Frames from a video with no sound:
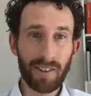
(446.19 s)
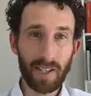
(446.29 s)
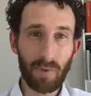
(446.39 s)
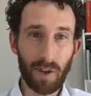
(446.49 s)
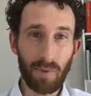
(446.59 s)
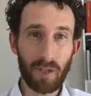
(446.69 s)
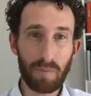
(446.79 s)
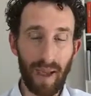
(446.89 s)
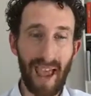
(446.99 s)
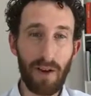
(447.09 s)
that's one of the
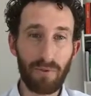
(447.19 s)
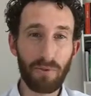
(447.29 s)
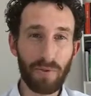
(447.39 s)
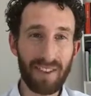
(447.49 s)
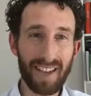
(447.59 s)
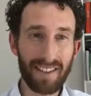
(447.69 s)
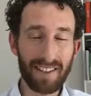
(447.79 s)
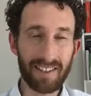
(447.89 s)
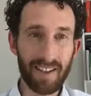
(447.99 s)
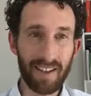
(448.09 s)
most powerful
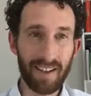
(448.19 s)
things